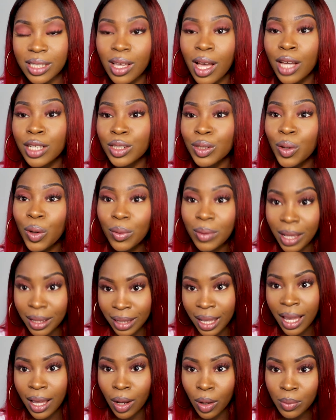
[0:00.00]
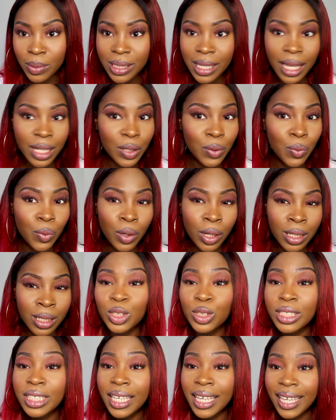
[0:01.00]
So I do hope that that helps anyone,
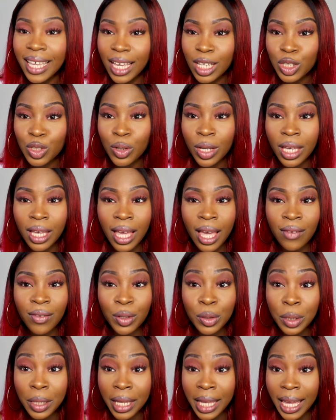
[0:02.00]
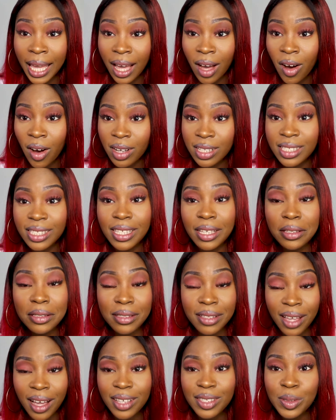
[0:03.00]
just in case you're ever going to get asked
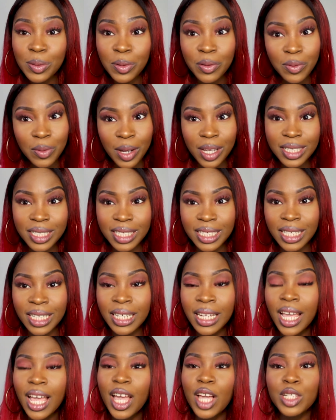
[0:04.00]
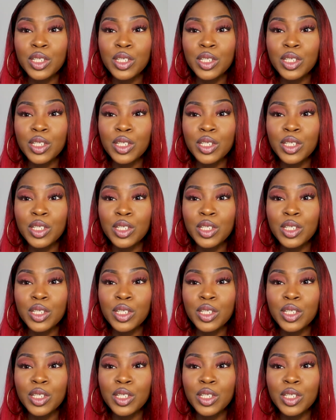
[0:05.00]
that sort of question.